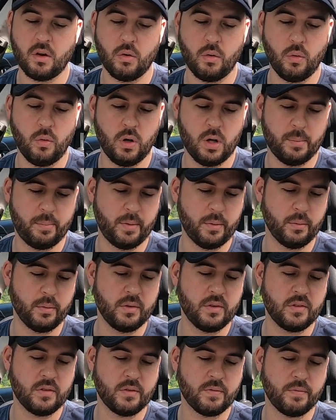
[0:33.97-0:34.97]
all up it
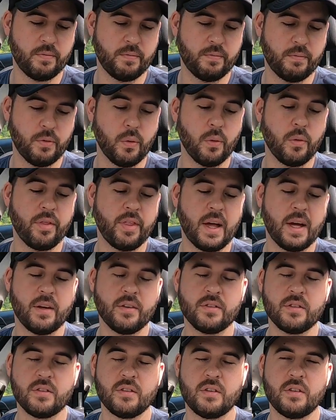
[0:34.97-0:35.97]
was
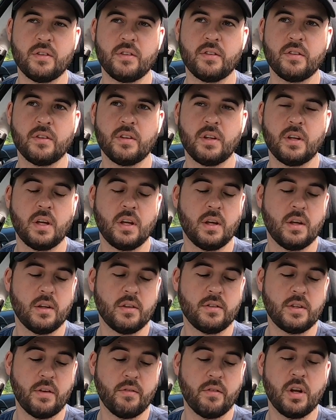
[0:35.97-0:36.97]

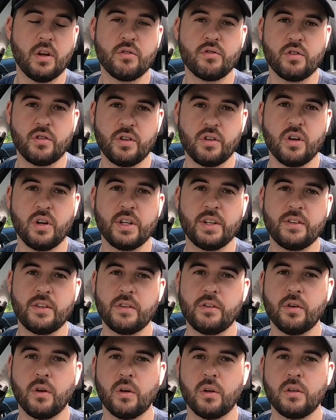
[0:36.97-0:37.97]

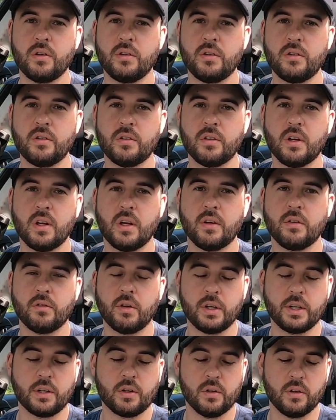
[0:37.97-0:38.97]
$4,790
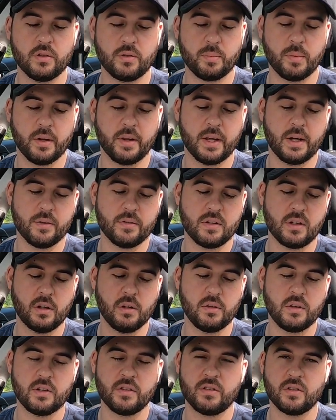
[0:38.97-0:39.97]
running costs, but that was
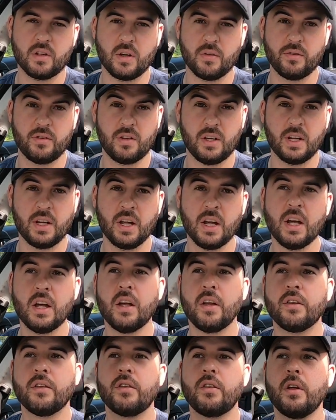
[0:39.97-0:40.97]
including servicing.
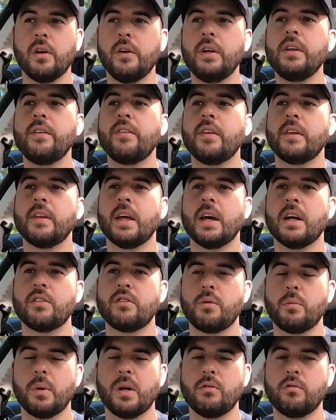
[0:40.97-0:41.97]
The only thing that
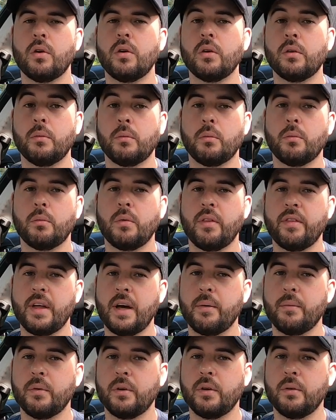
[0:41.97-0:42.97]
actually went wrong with
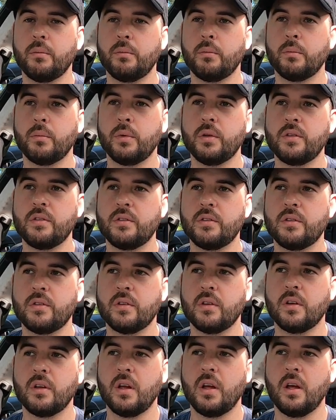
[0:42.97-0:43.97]
that one was
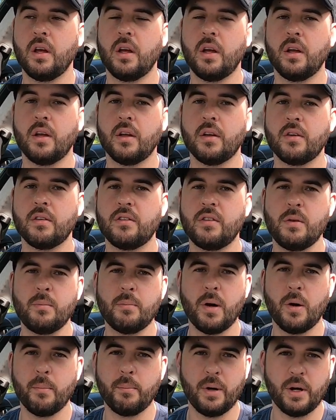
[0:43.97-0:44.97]

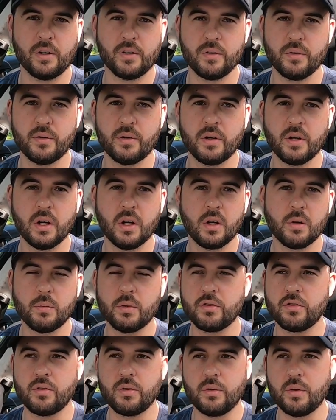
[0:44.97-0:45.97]
seatbelt buckle,
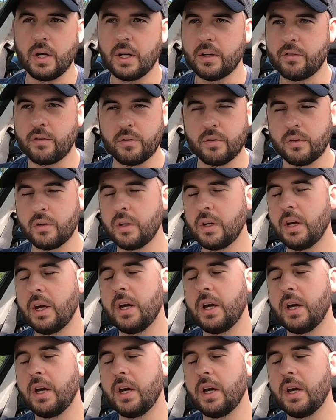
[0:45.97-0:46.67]
which you had to